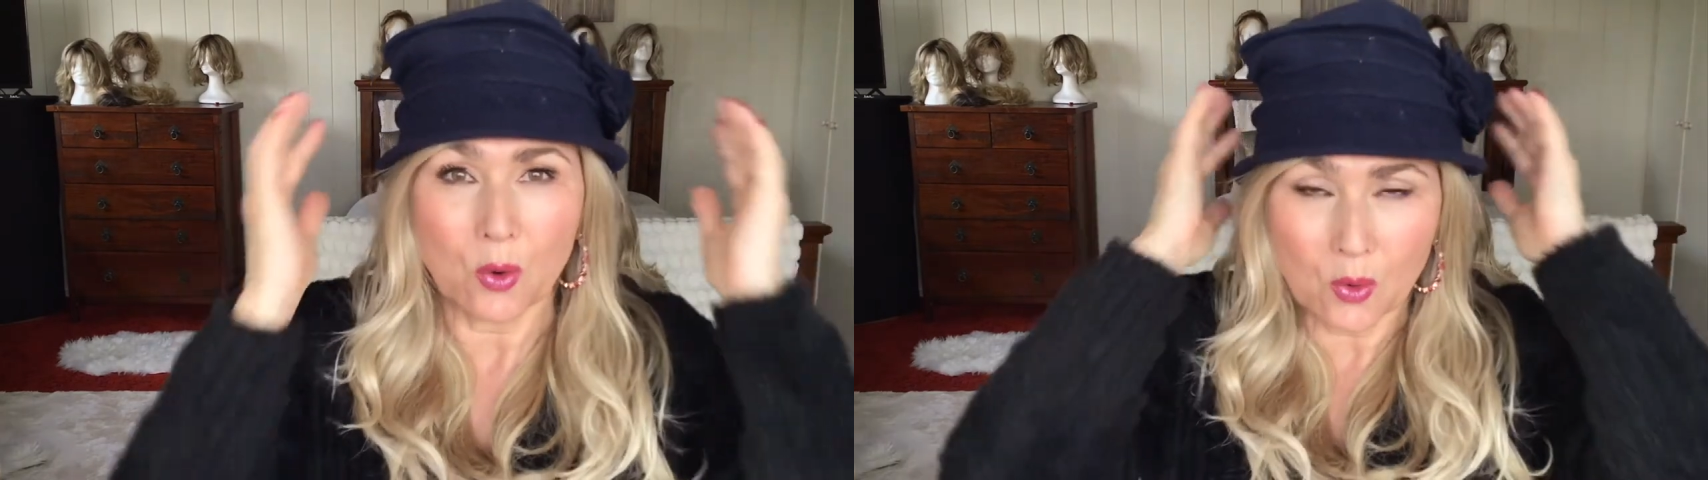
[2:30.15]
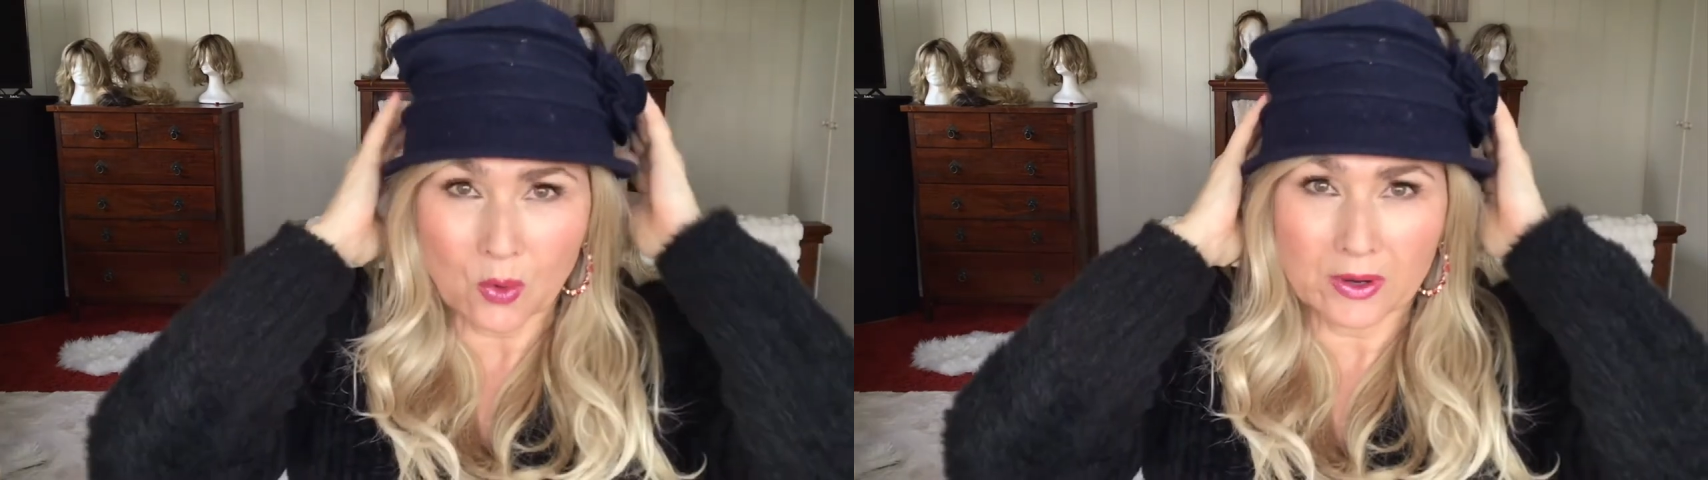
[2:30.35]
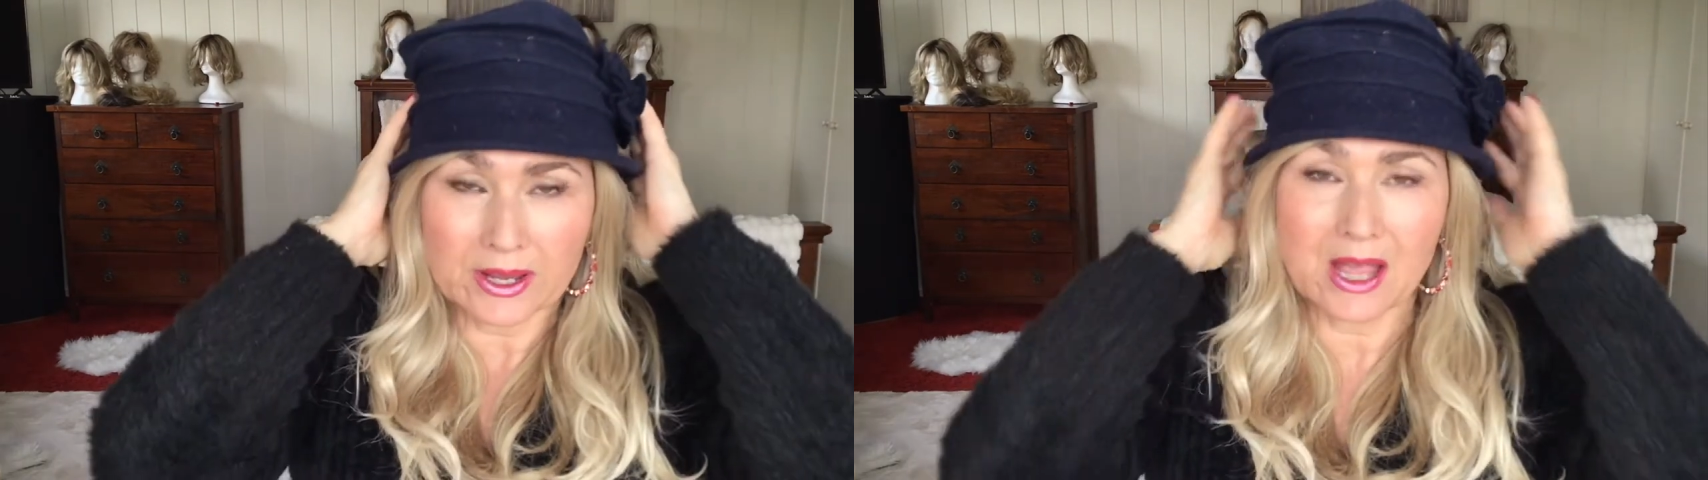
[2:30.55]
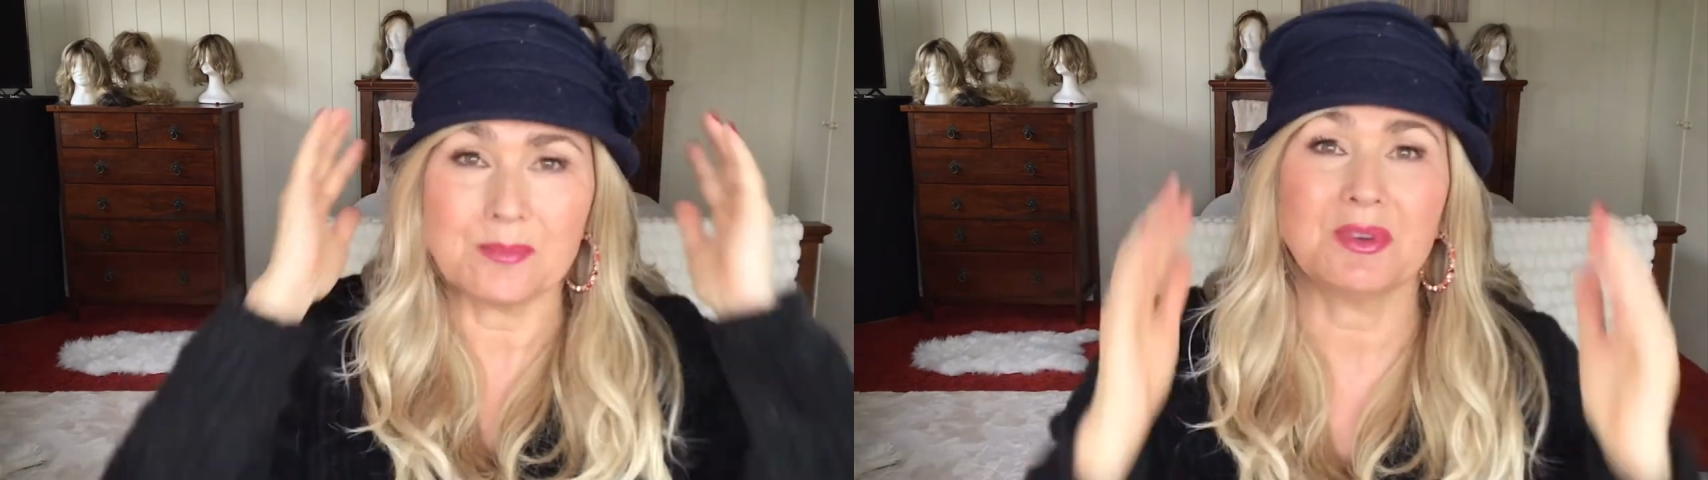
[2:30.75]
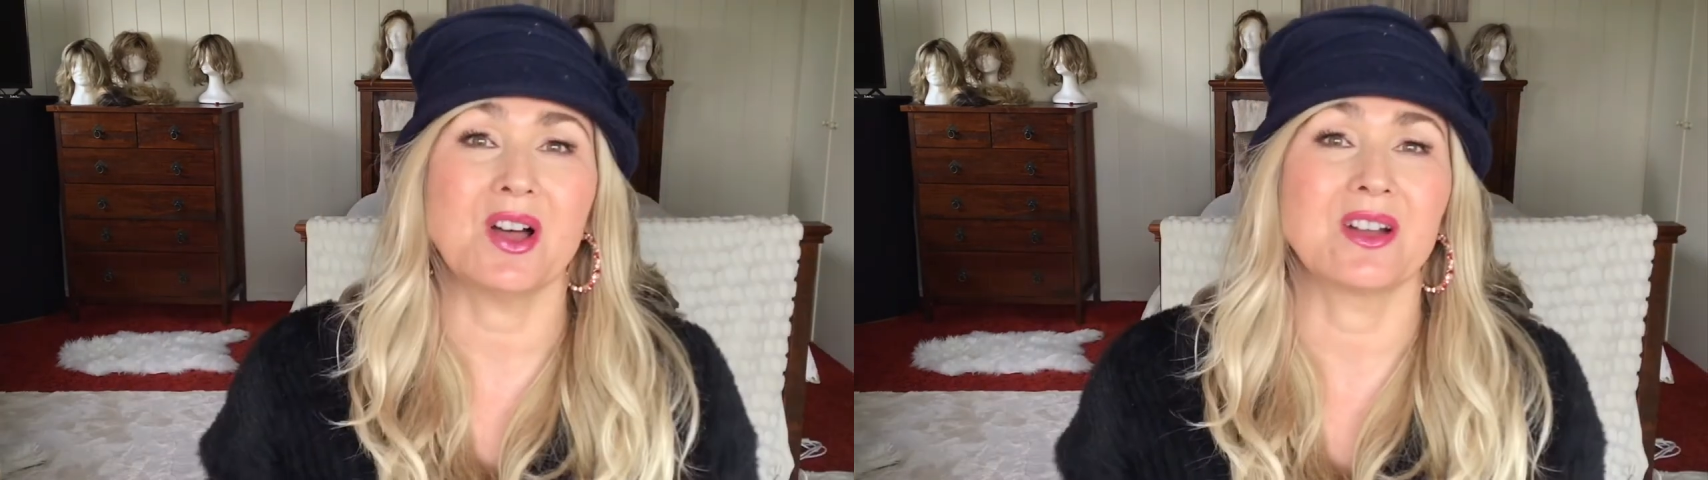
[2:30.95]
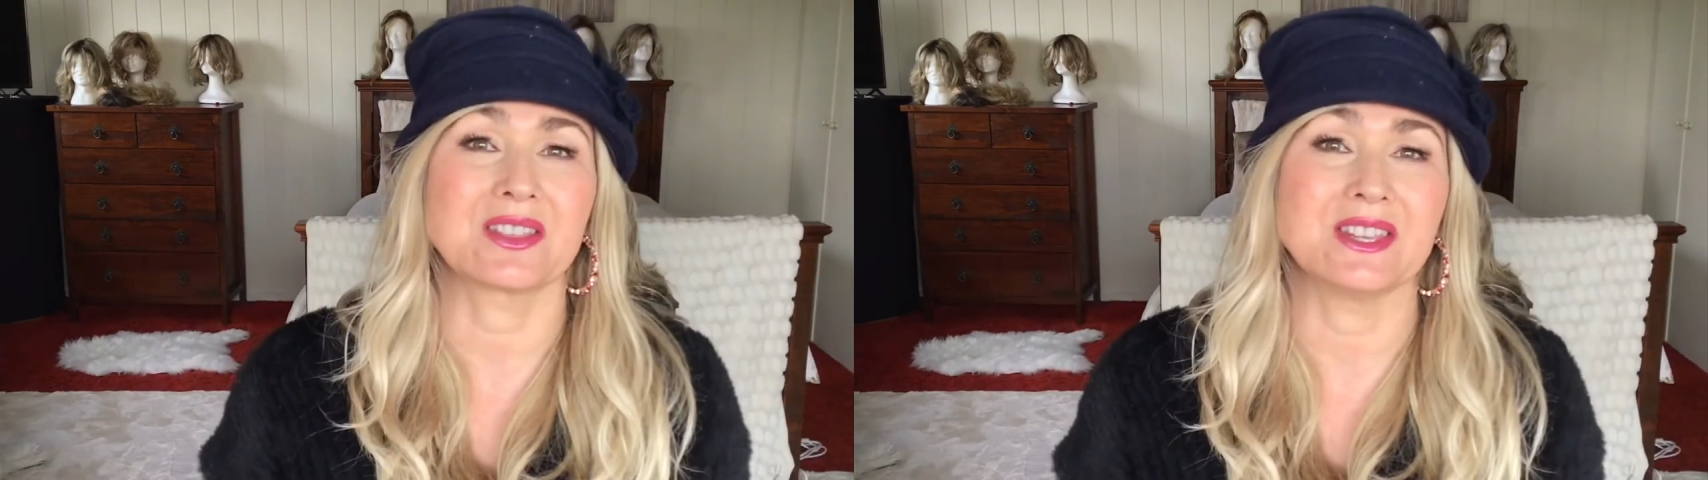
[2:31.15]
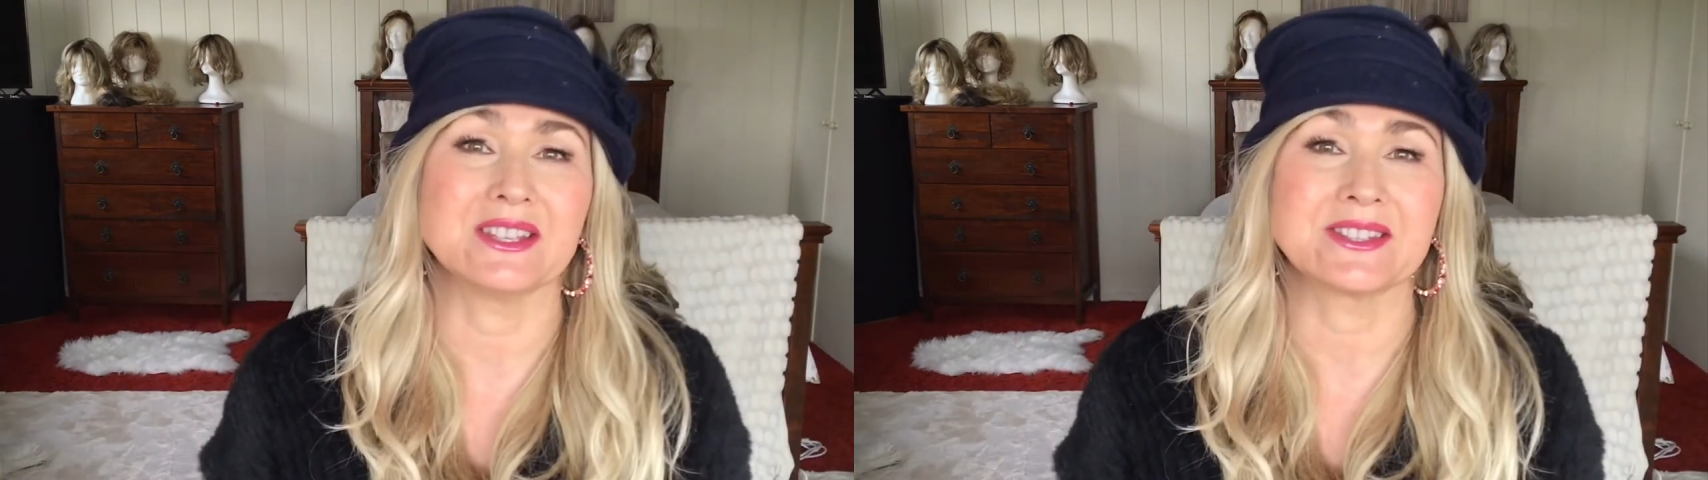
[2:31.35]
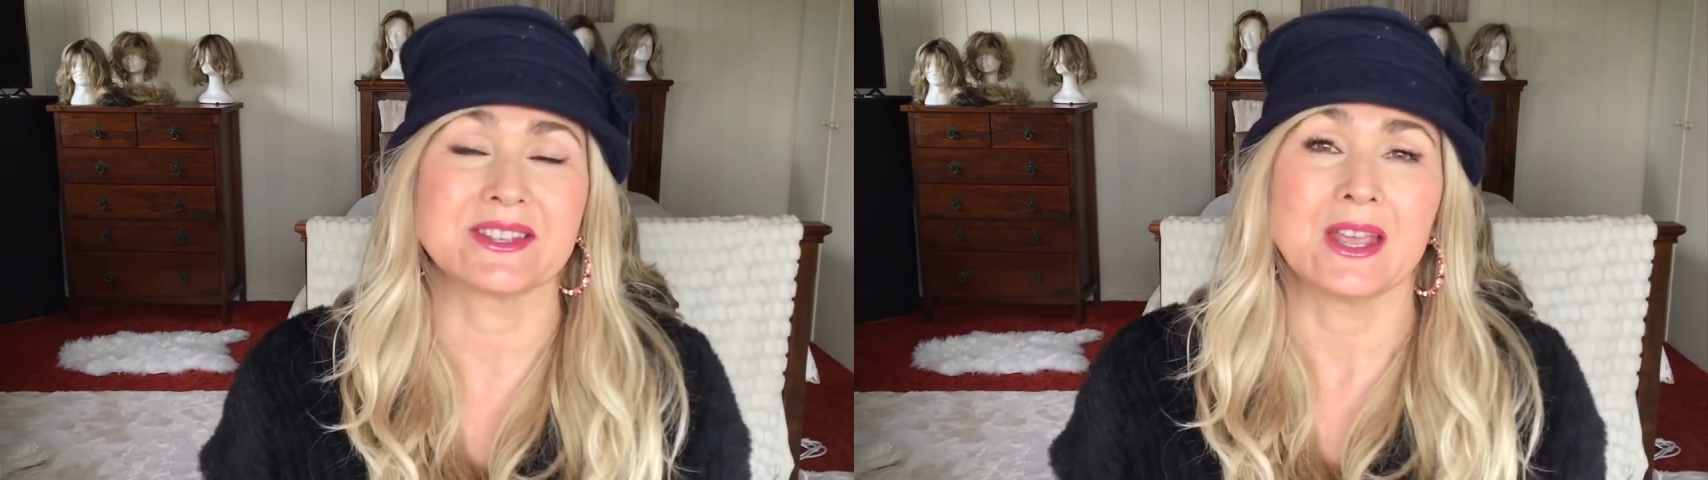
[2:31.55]
or a cap like
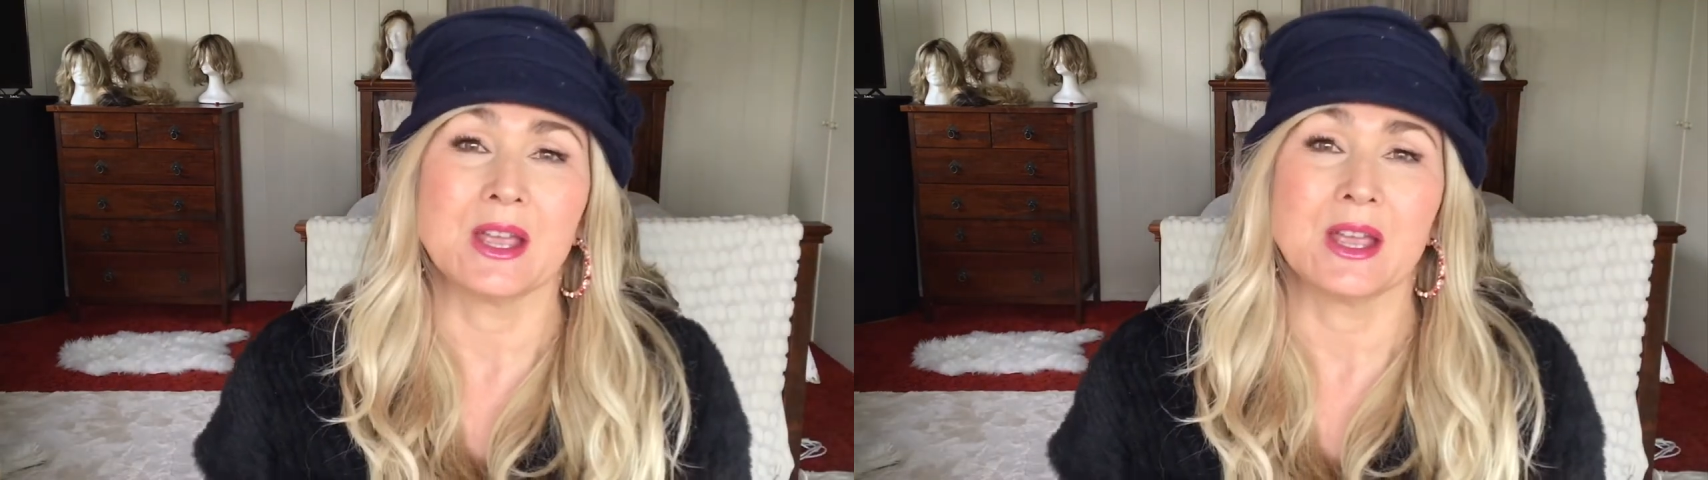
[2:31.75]
this